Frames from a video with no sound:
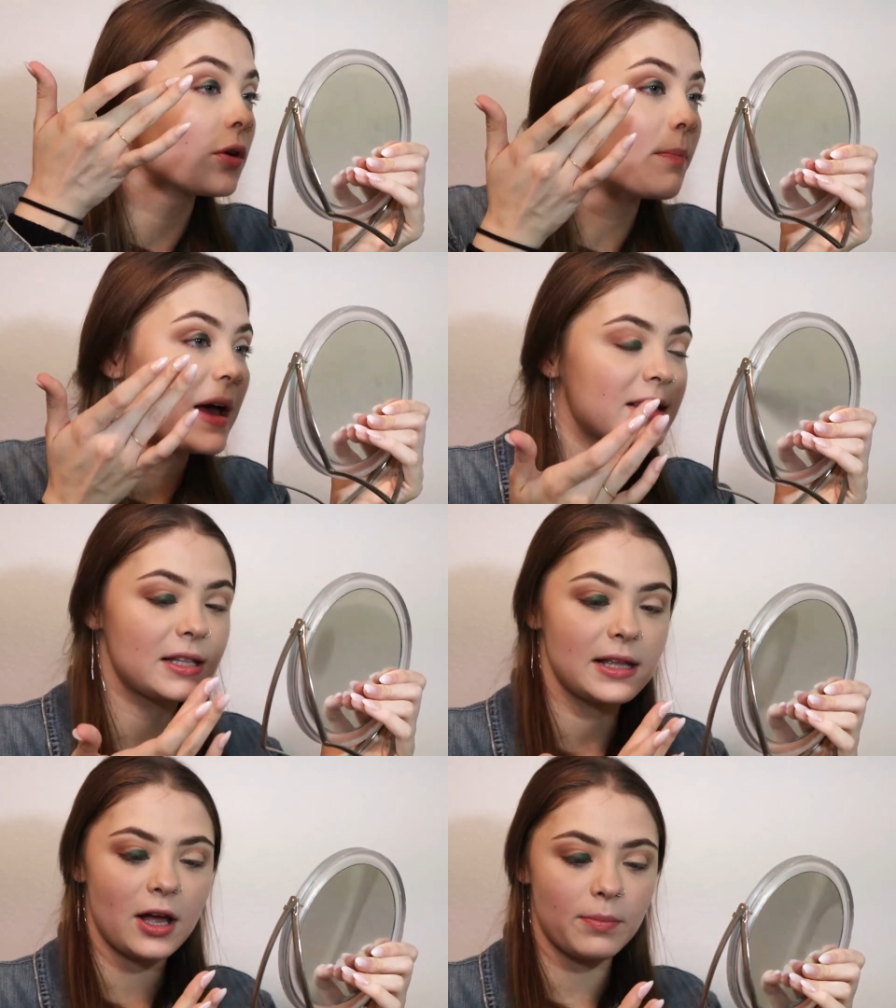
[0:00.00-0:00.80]

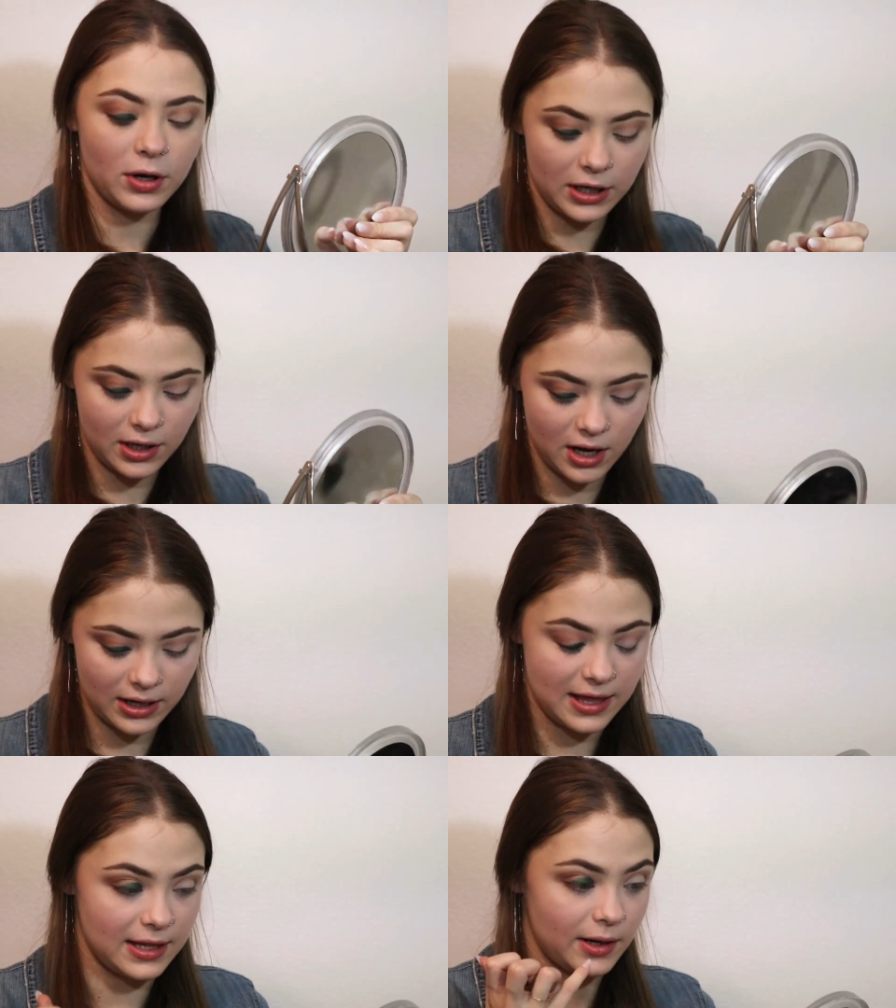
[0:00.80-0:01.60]
messily I'll put it on
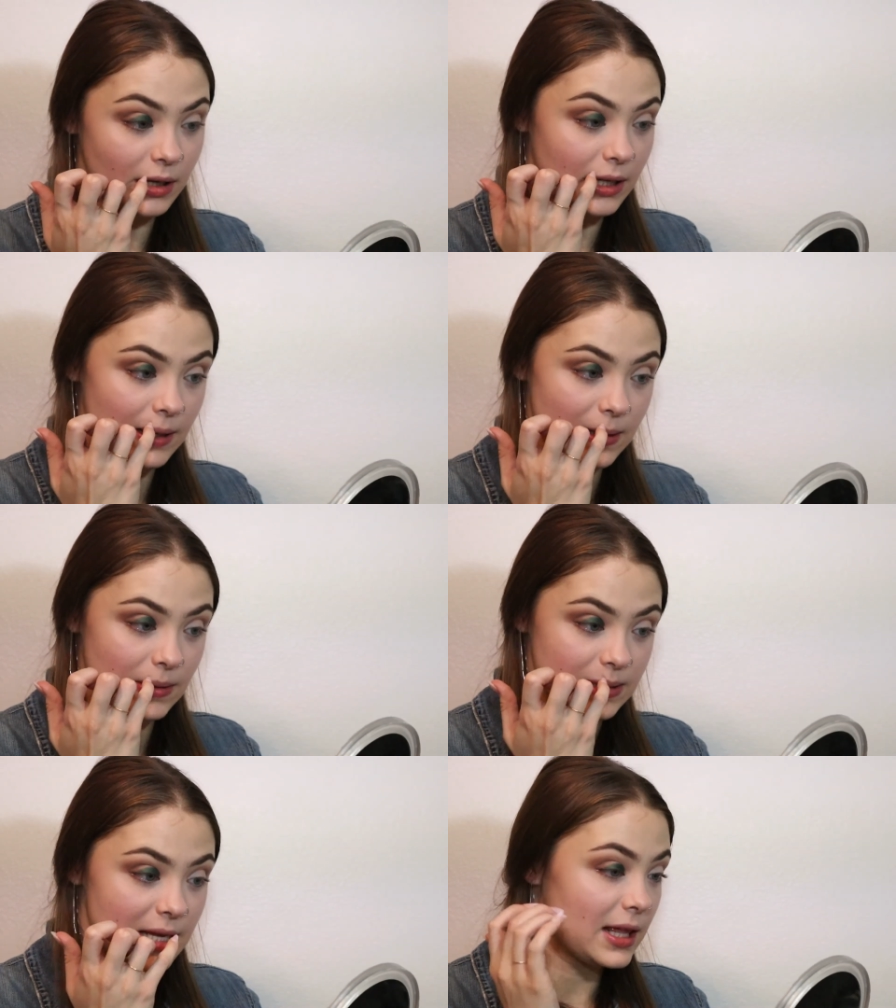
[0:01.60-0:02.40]
and then I'm going to
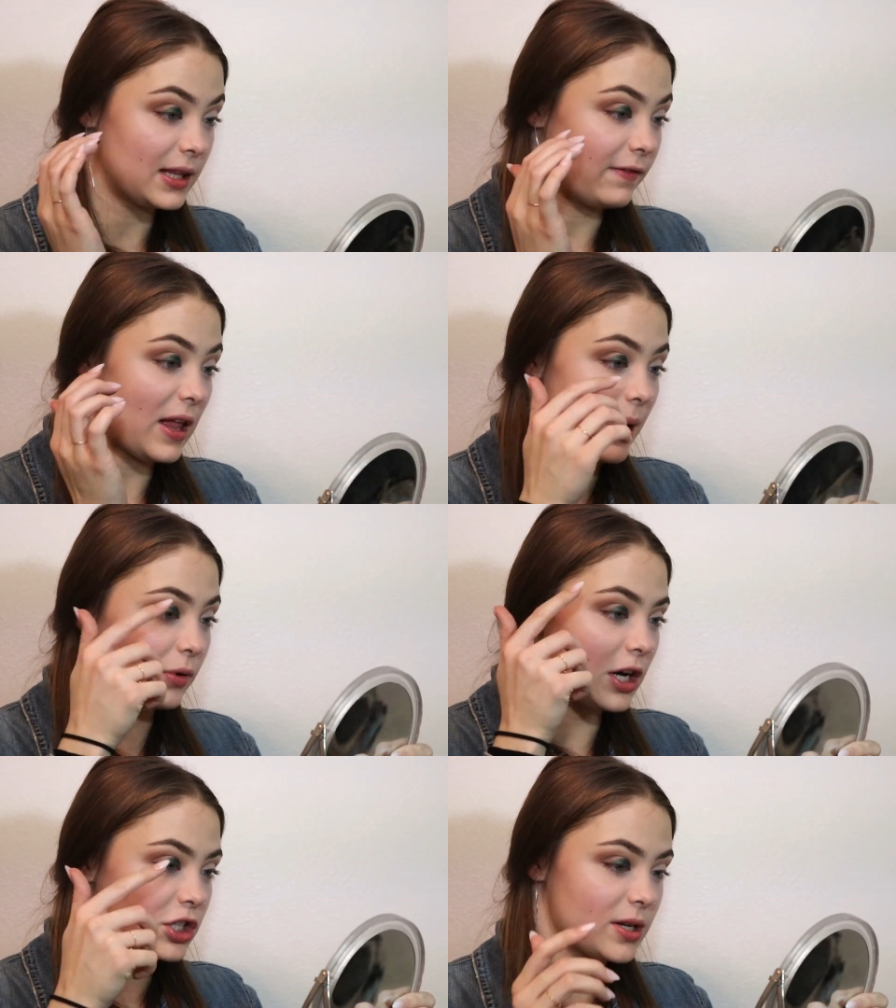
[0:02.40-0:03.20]
use the flat
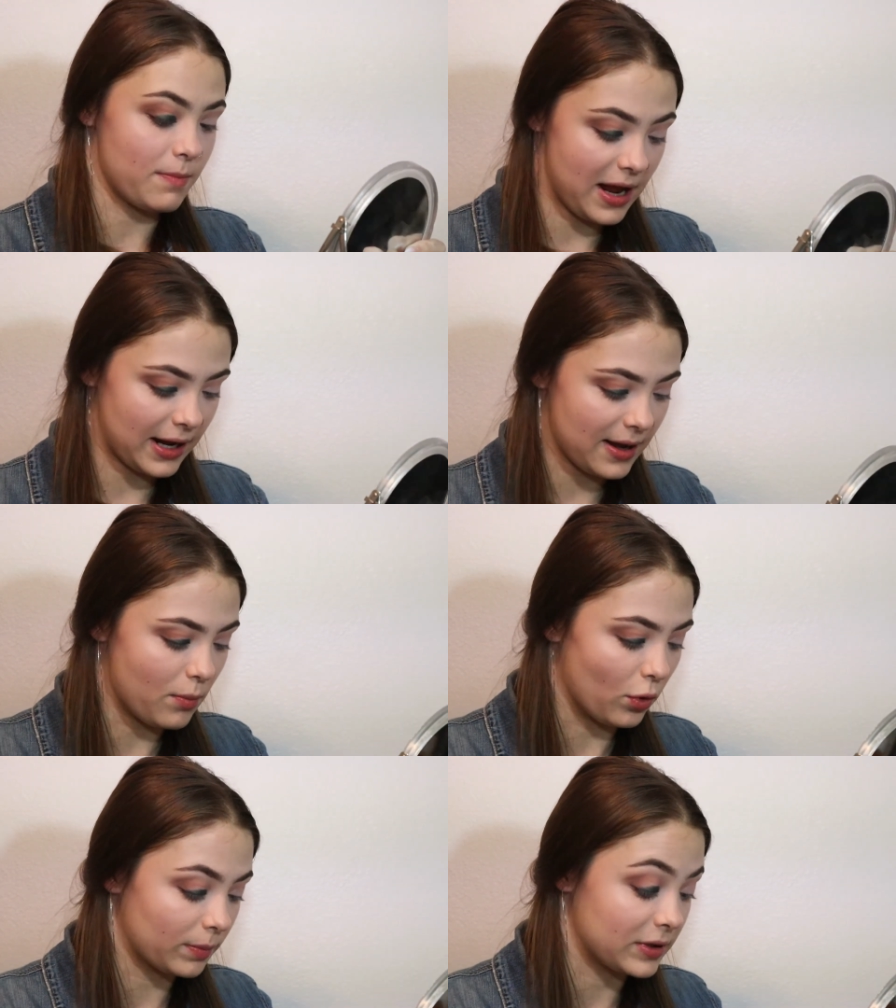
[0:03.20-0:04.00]
brush to make it more